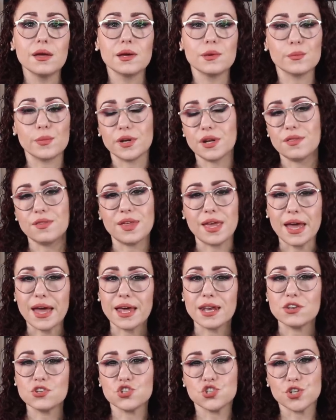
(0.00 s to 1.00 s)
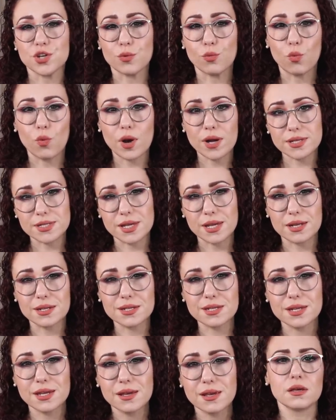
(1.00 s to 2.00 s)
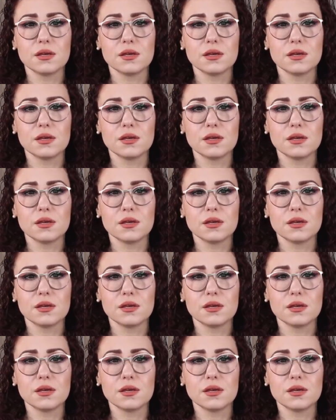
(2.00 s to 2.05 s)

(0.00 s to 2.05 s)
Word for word: but in the end, she wasn't.